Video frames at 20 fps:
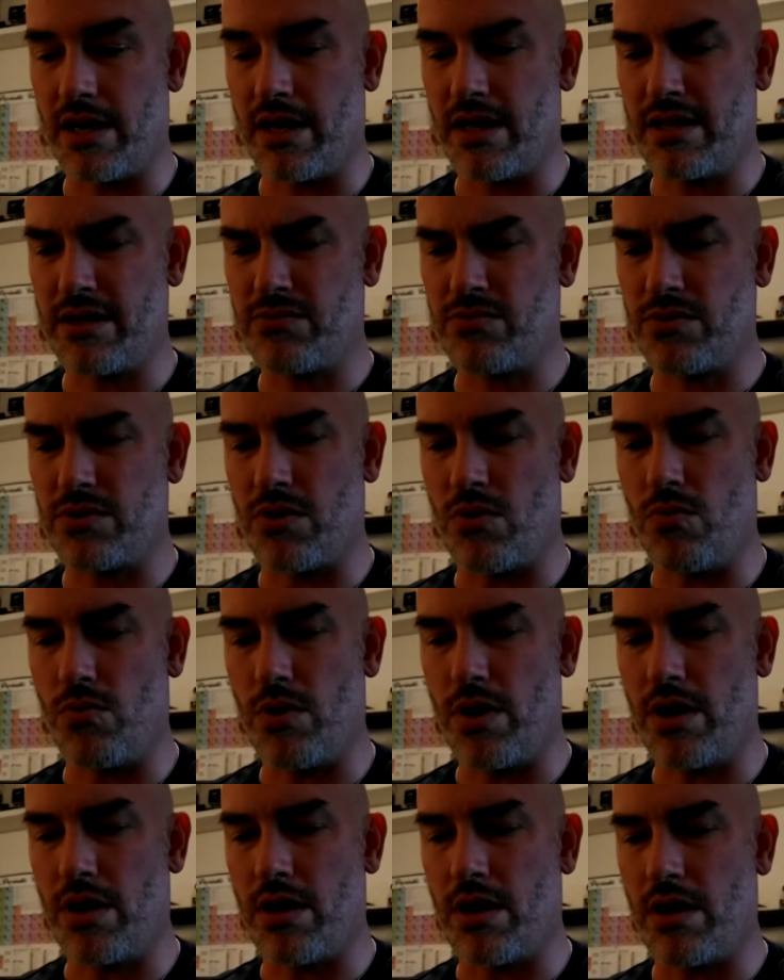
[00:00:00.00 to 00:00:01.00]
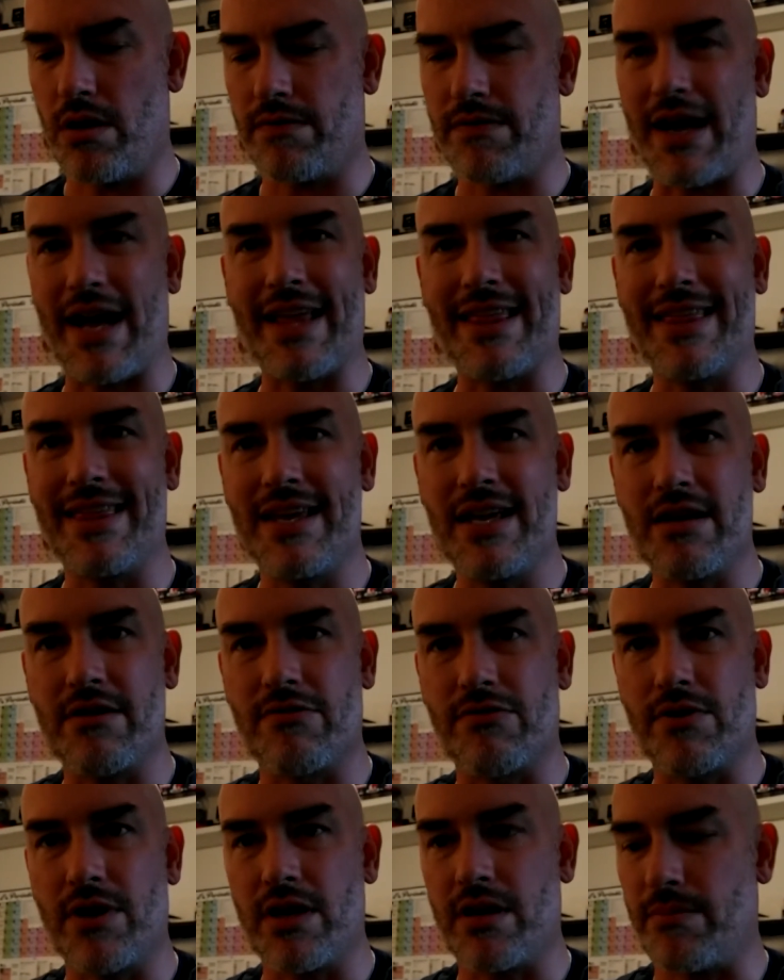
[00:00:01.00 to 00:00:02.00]
This was a one-off. I think a
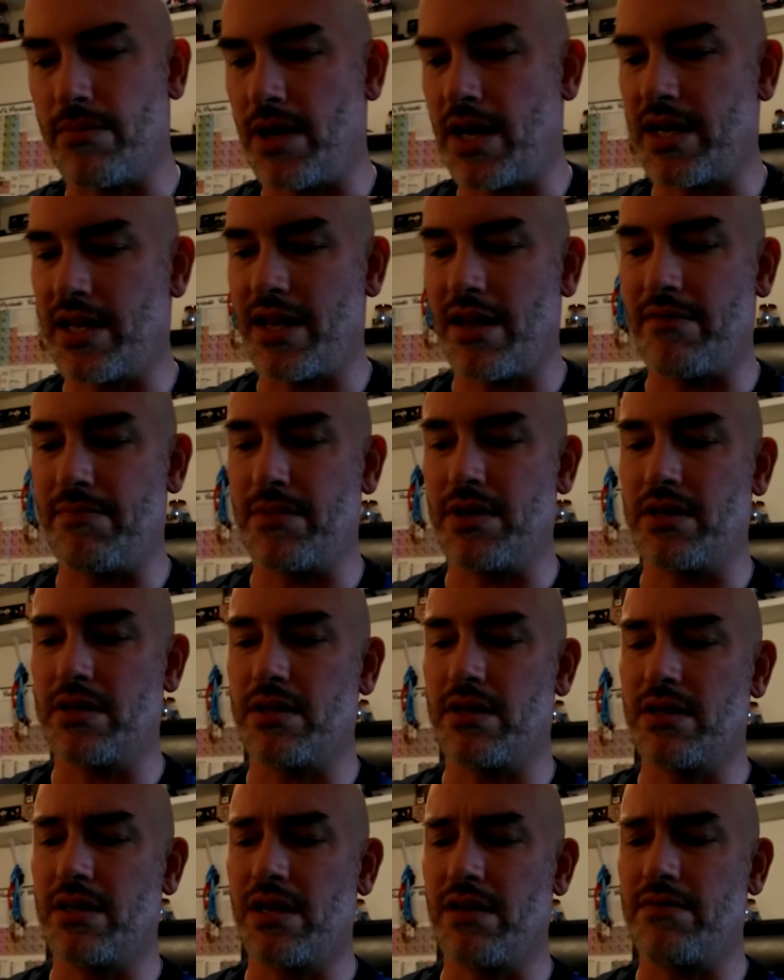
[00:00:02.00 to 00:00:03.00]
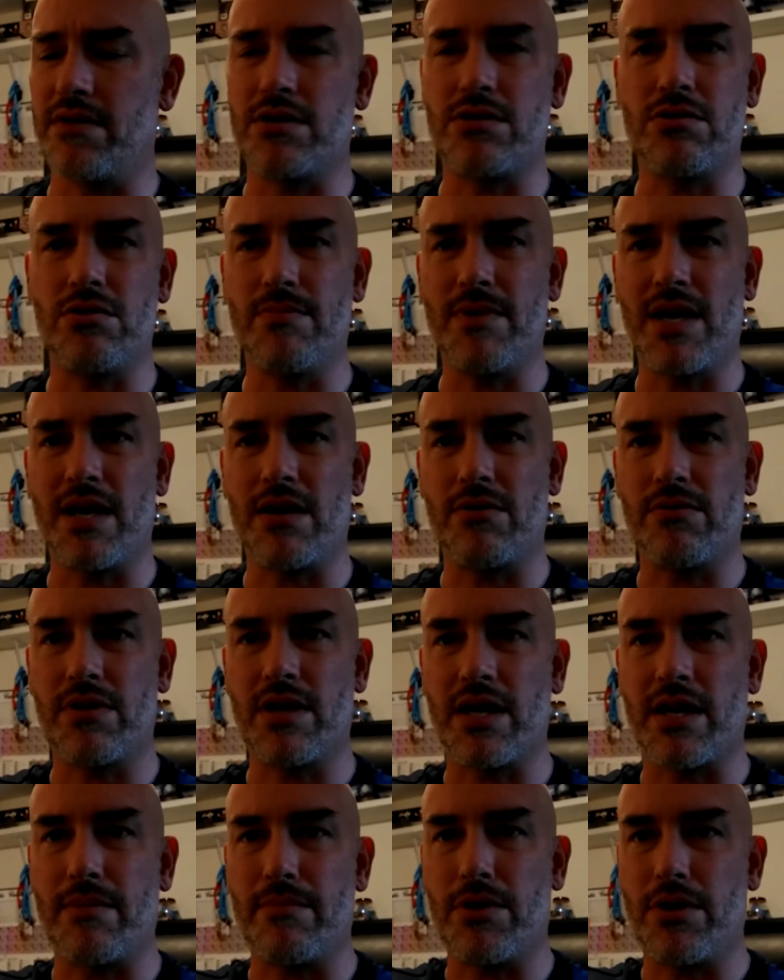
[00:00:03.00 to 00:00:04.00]
friend of mine gave this to me. I don't
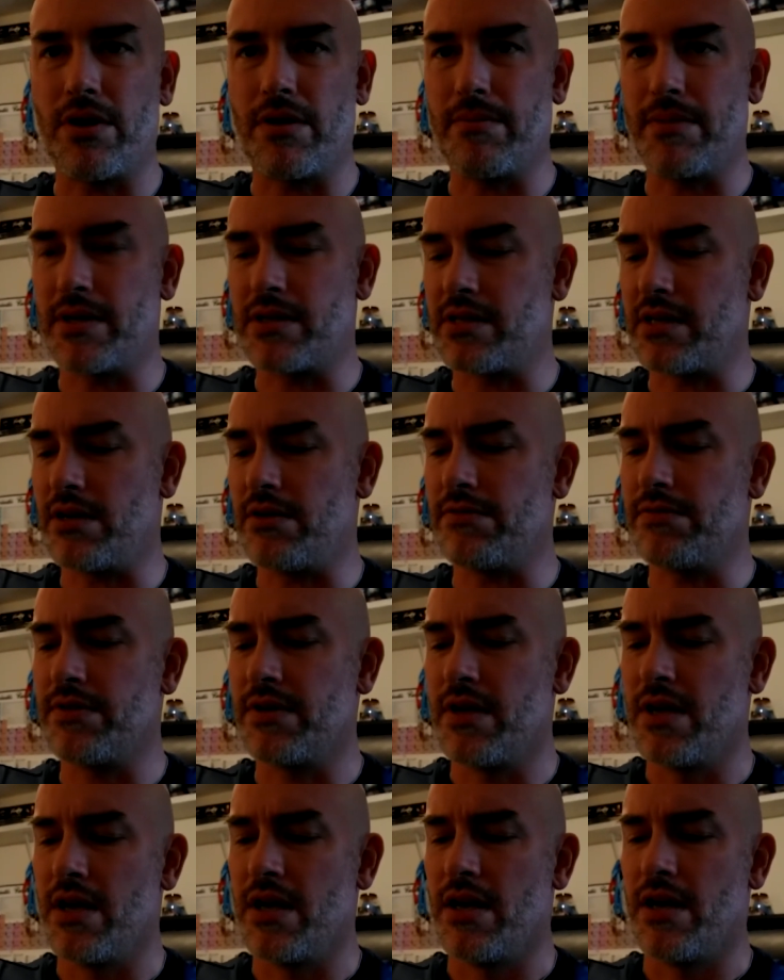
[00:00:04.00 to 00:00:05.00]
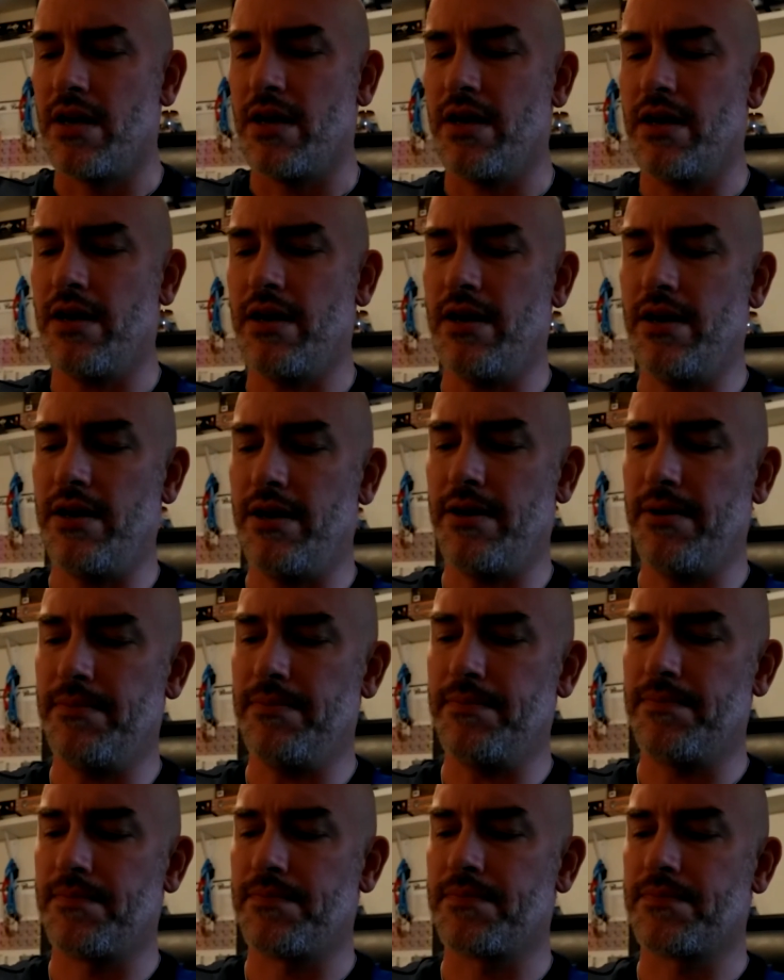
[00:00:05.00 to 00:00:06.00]
think I bought it myself.
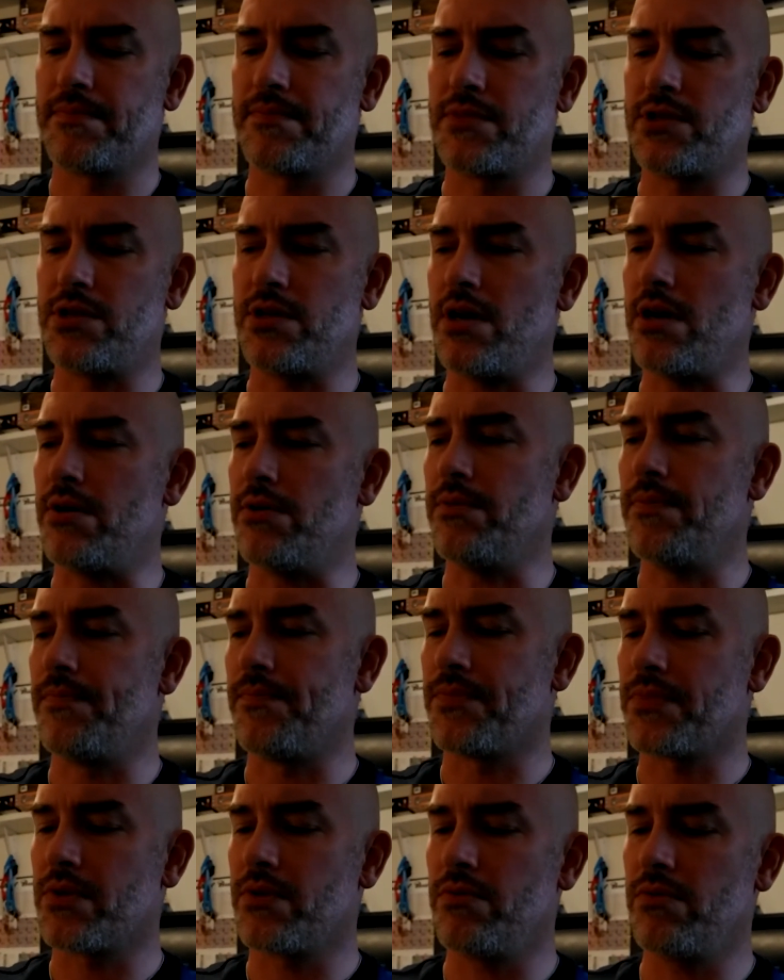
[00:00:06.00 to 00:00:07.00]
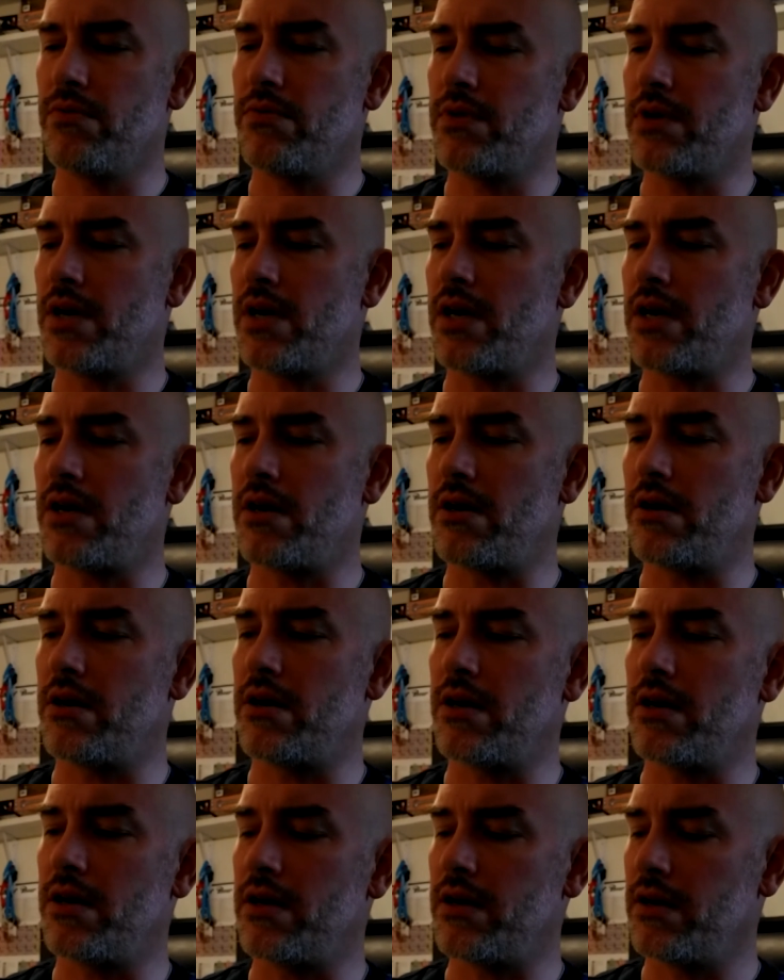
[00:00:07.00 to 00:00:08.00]
Um, so we've got
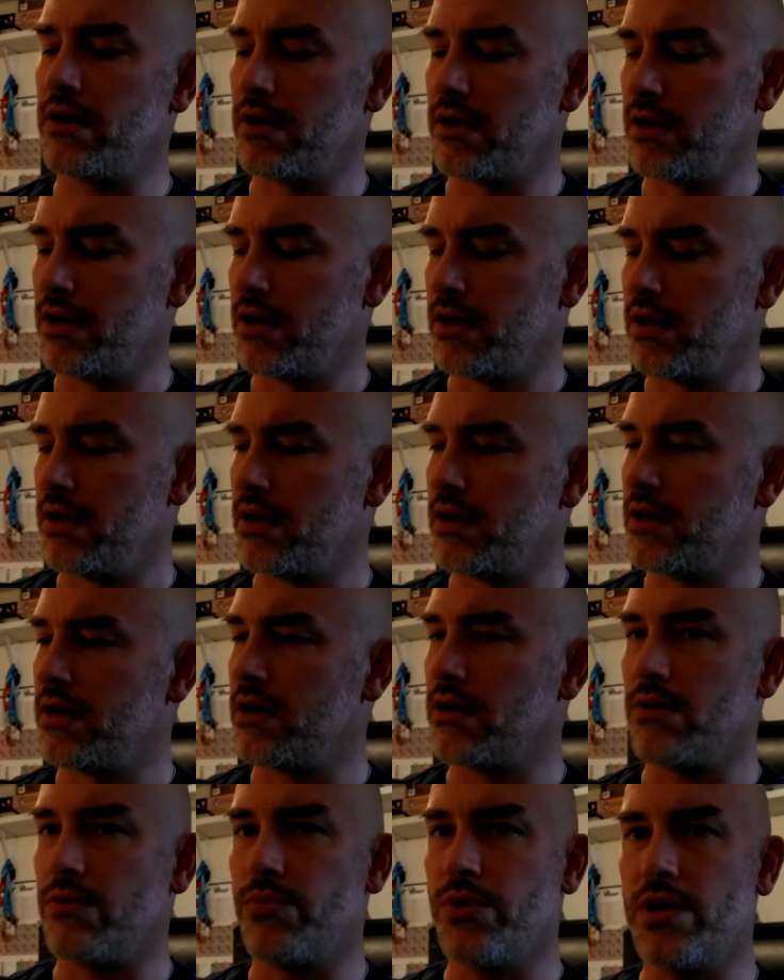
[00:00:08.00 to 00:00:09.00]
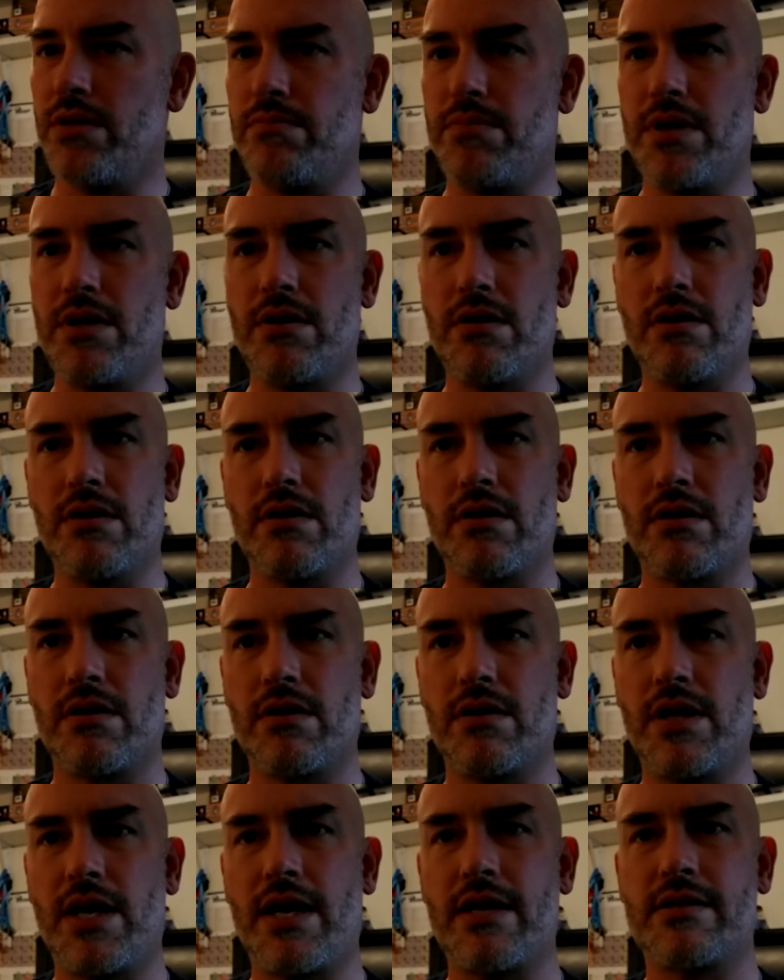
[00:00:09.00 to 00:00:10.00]
our wheat beer
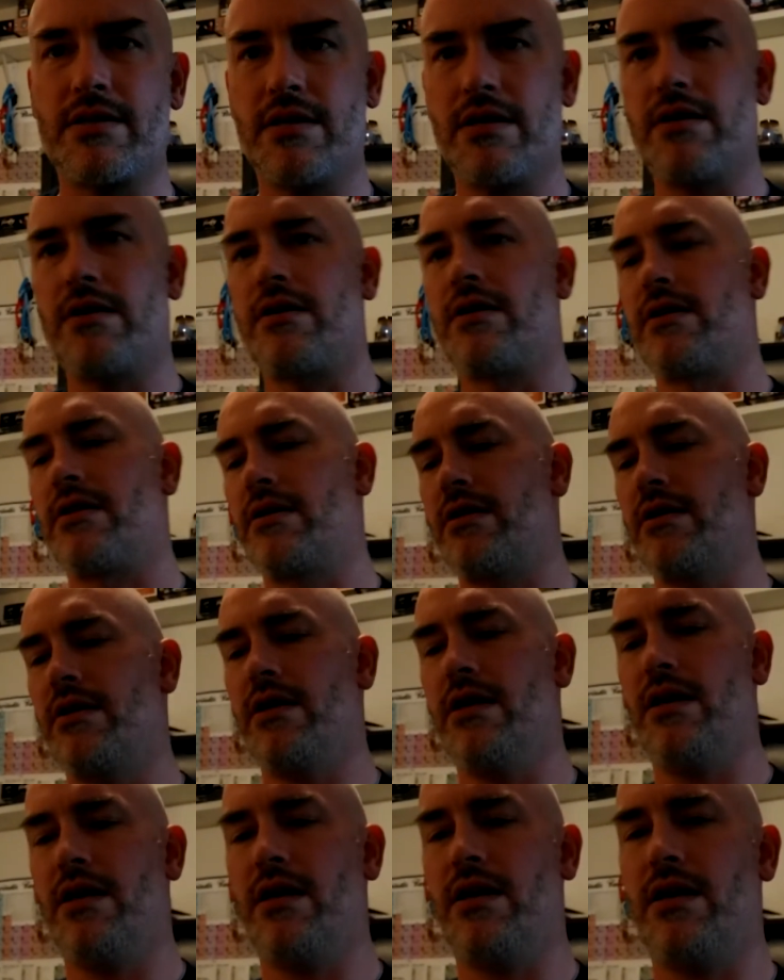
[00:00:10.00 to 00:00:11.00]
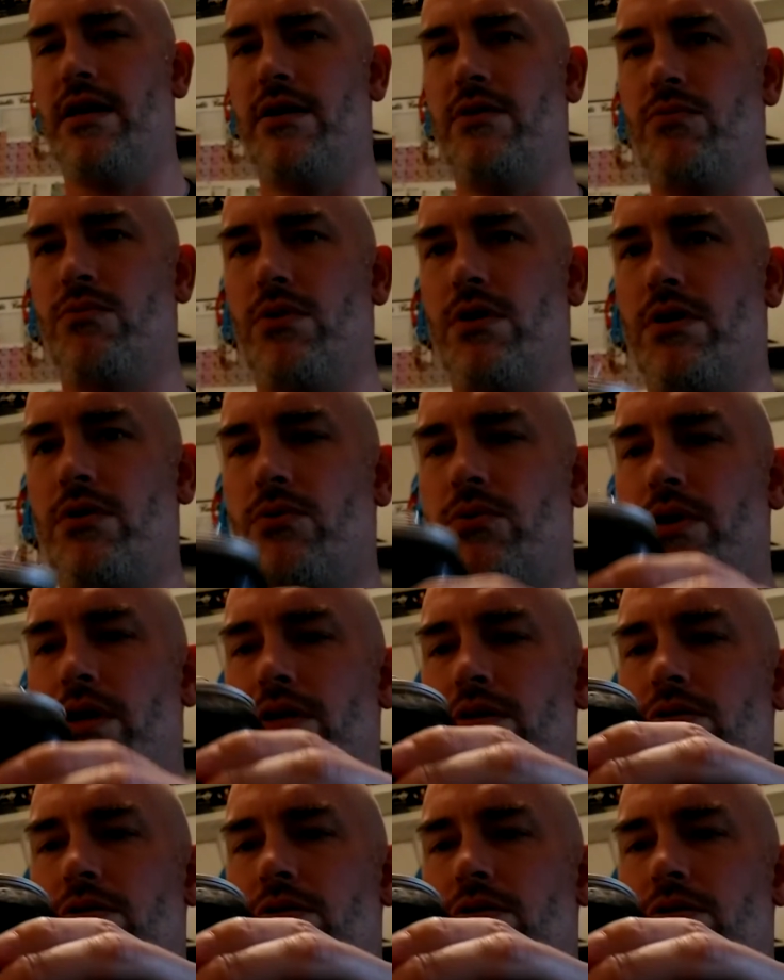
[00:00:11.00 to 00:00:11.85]
glass here, and we're going